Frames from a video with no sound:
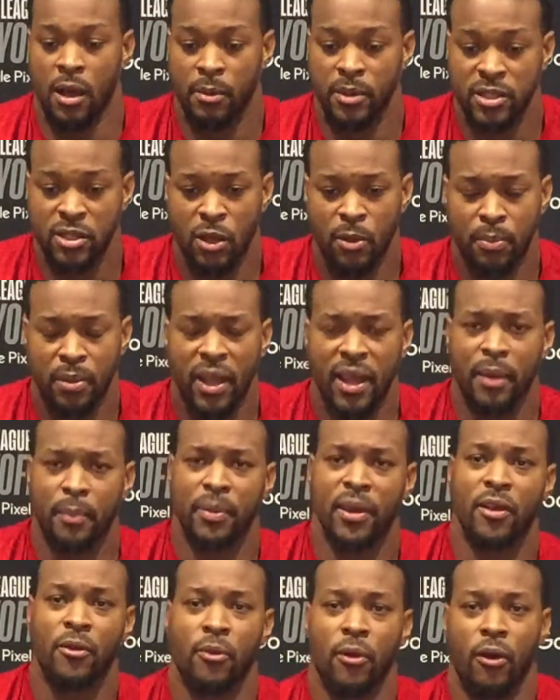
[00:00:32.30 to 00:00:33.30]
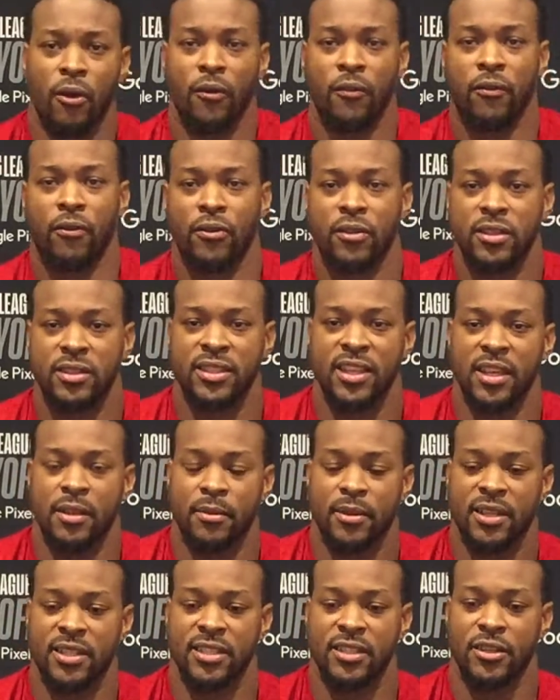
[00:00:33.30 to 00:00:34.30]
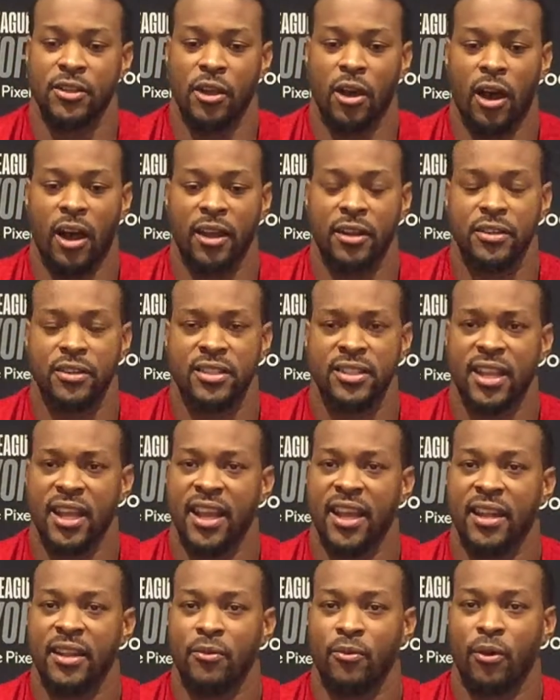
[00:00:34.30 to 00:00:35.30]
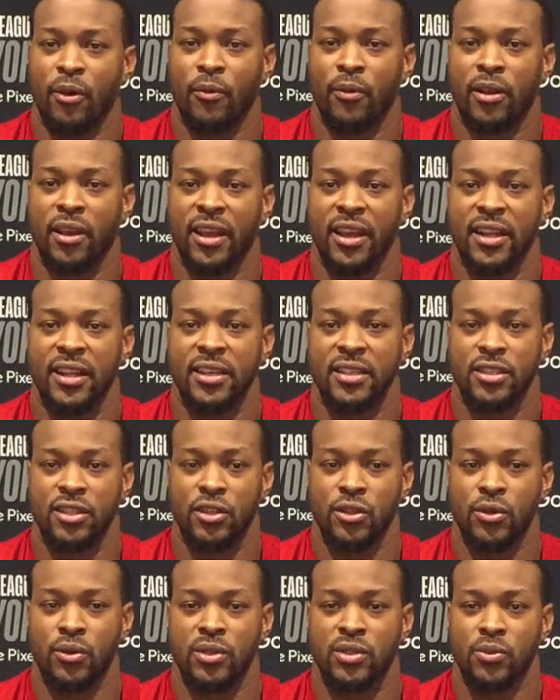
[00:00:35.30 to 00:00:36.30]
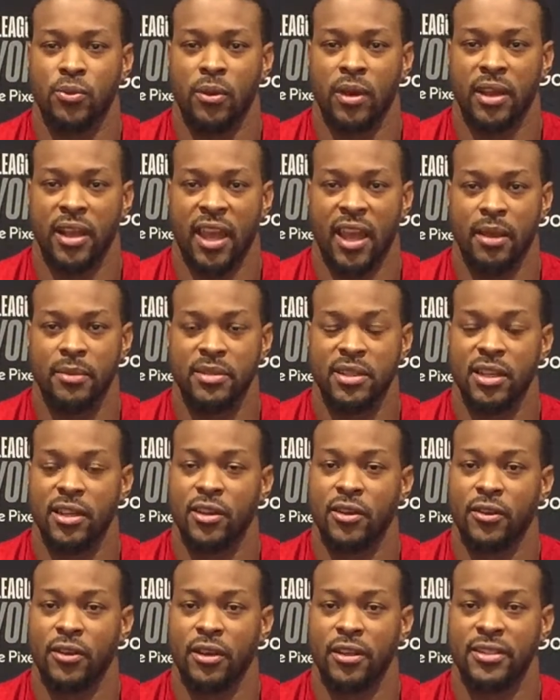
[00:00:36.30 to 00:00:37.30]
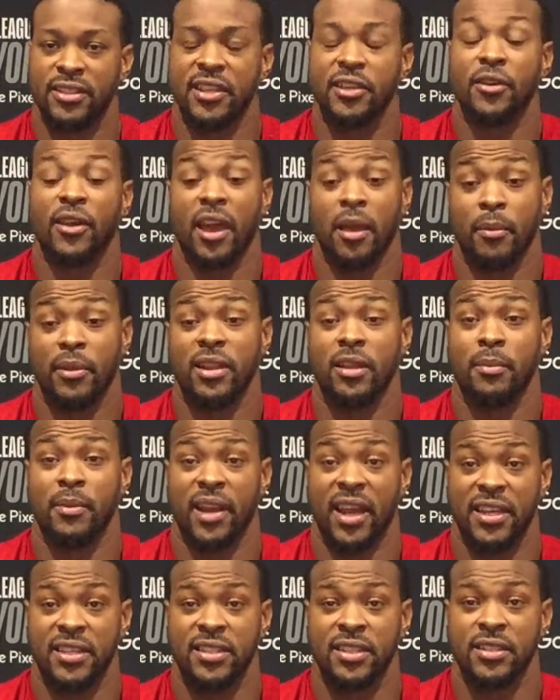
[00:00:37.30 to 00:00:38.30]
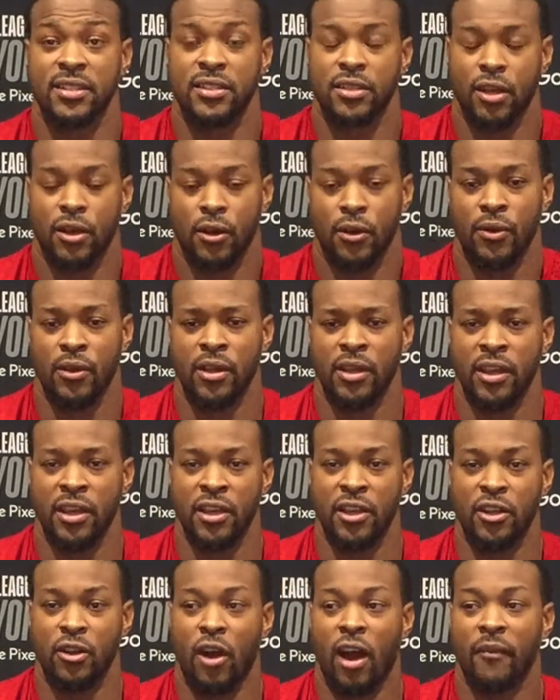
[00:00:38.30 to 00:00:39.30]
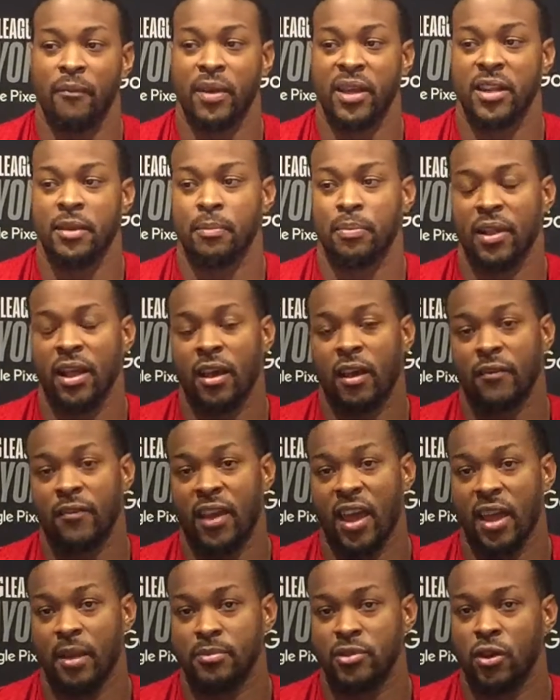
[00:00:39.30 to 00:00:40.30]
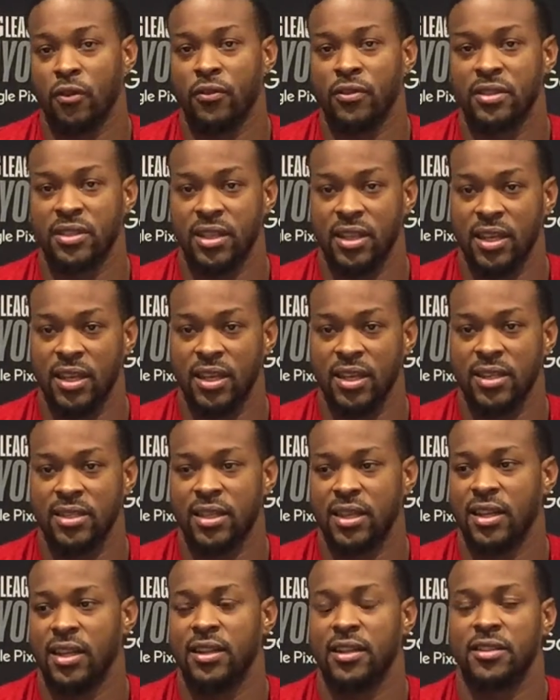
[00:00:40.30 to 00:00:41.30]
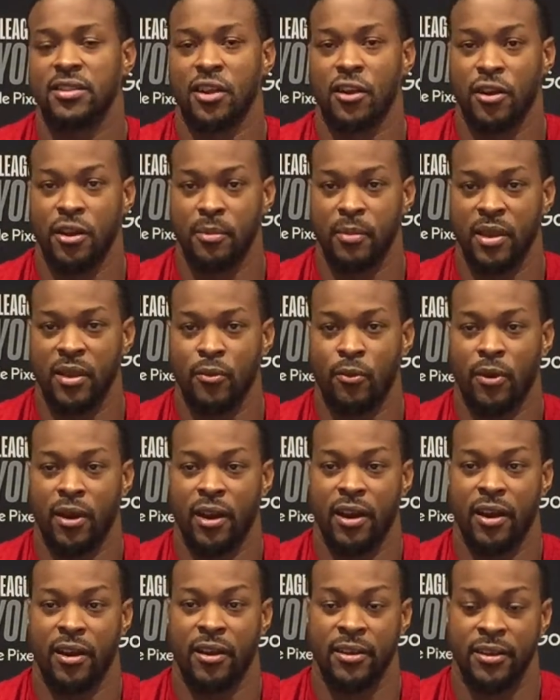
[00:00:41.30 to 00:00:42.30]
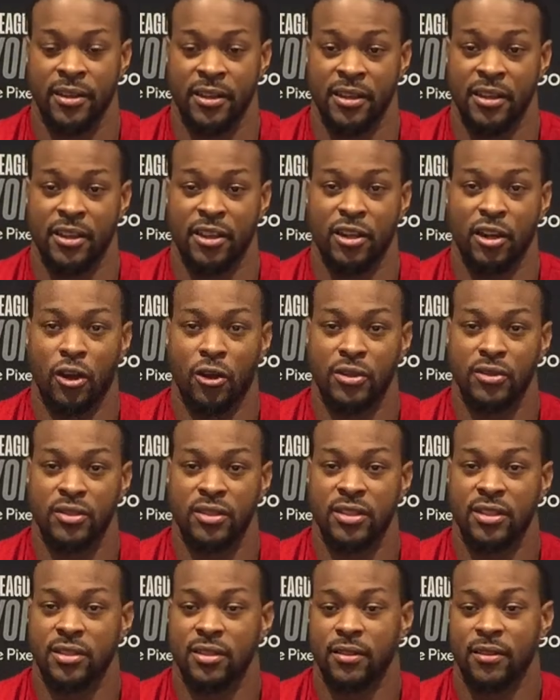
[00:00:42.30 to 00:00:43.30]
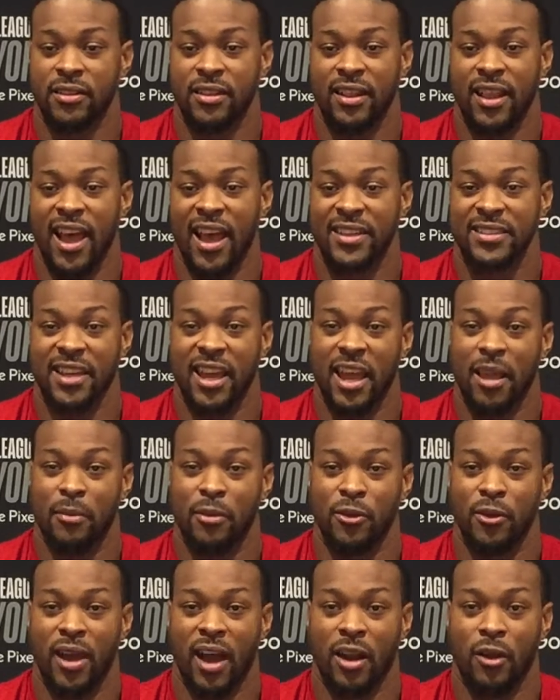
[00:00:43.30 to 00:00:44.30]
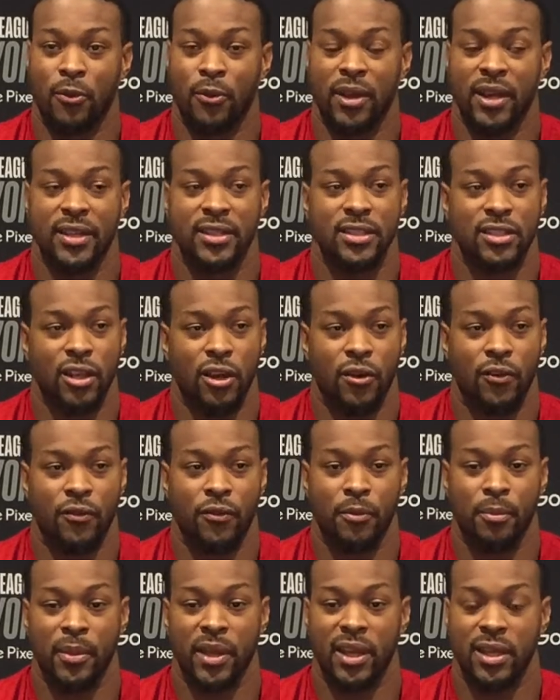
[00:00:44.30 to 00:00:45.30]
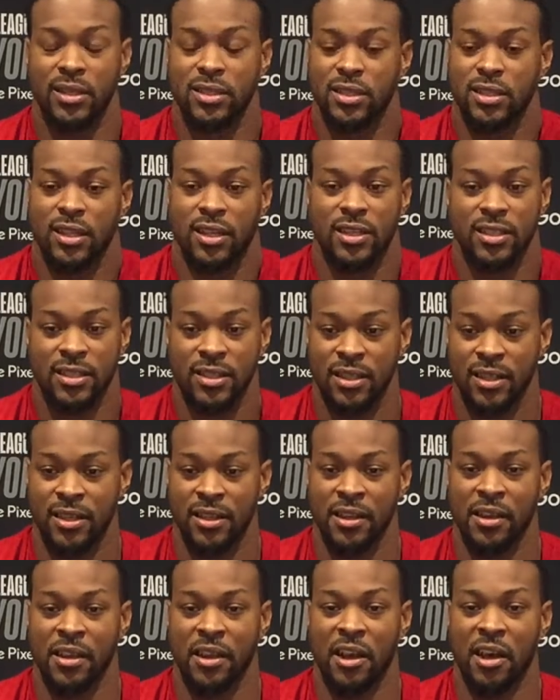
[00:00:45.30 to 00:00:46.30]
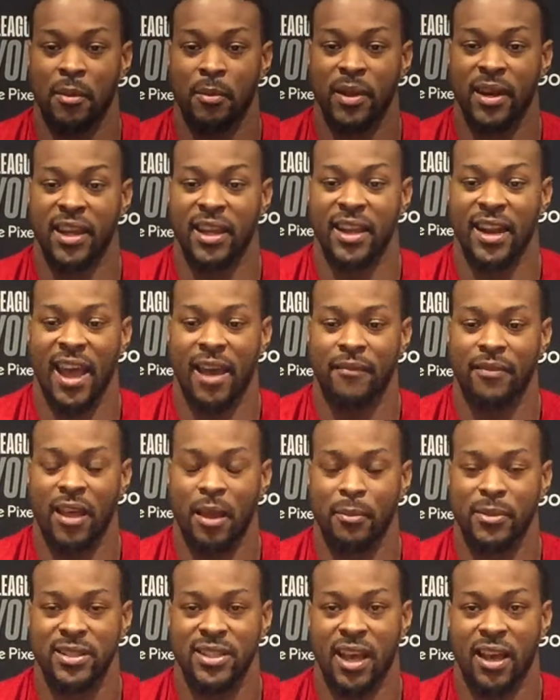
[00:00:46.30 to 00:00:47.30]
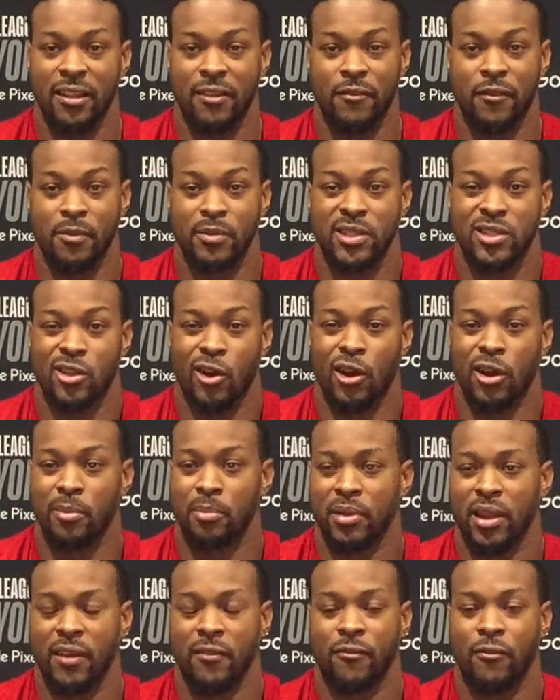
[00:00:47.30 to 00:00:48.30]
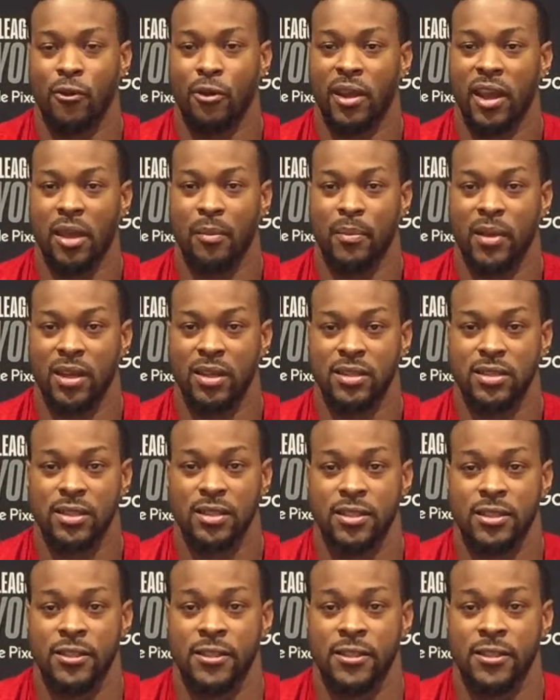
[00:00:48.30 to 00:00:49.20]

It's going to play a big role for the team because, you know, I understand what we're getting into. It's one game, single game elimination. So, you know, I've been in playoff games overseas and in the tournament where, you know, it's the last game you got to win. So for me, it's just coming in, having that mentality from the start and playing 48 minutes.